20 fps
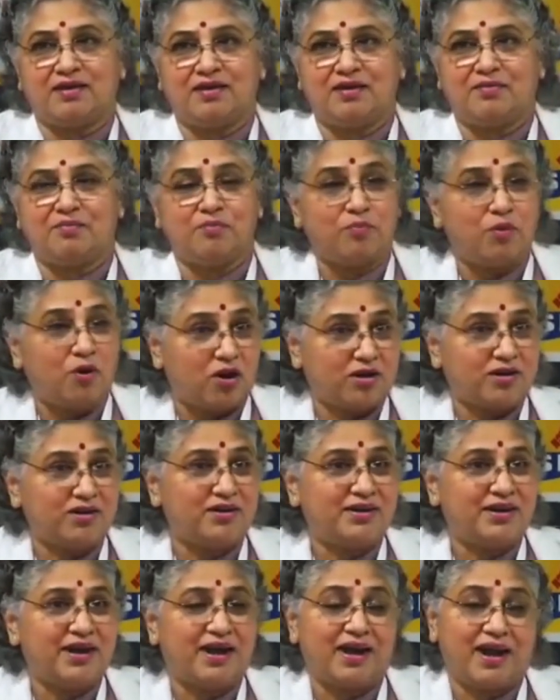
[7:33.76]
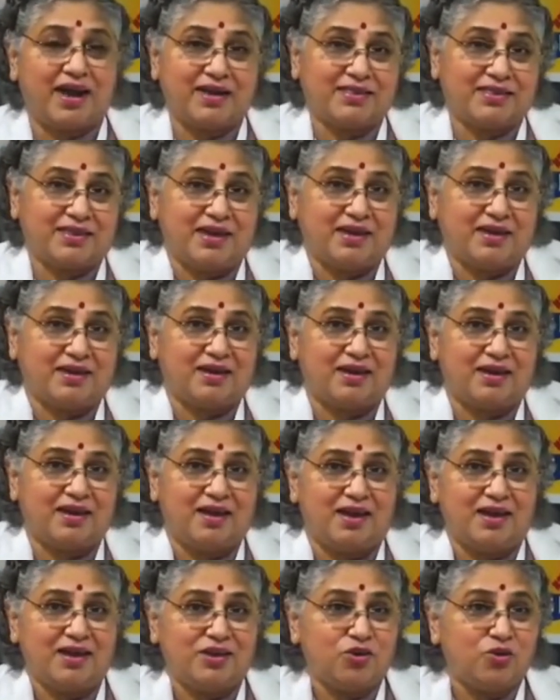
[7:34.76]
important and I think
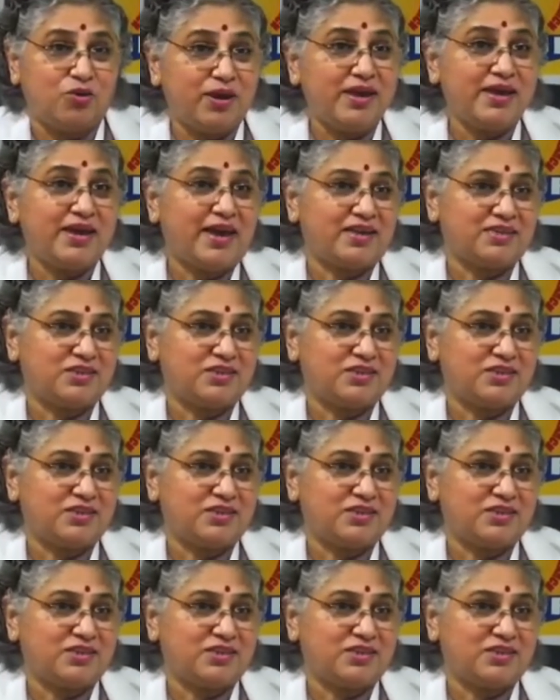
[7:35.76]
unique